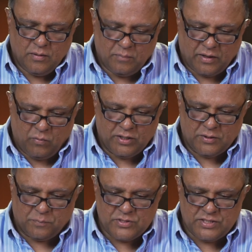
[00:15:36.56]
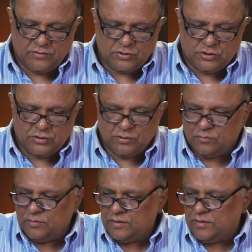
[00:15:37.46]
But I wanted to present this to
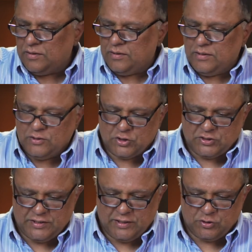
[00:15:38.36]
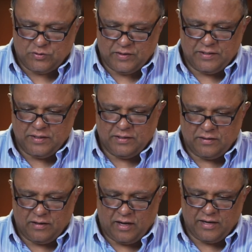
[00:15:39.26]
you just to get you
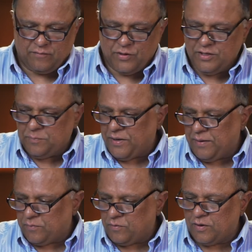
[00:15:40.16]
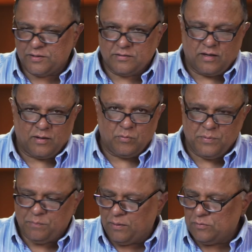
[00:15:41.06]
thinking. I have written a paper on it. I will
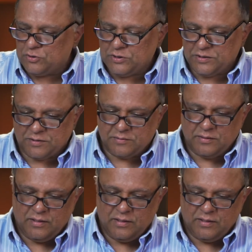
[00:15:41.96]
be publishing it.